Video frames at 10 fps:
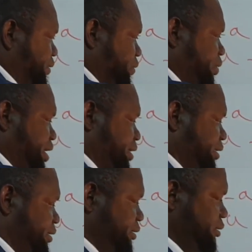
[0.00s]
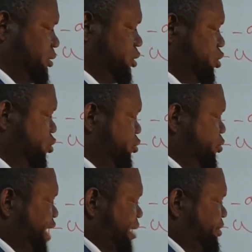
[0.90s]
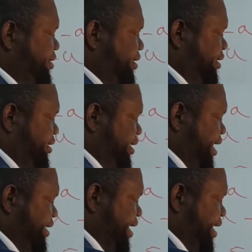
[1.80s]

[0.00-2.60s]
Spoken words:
2 in it. So 2 times 8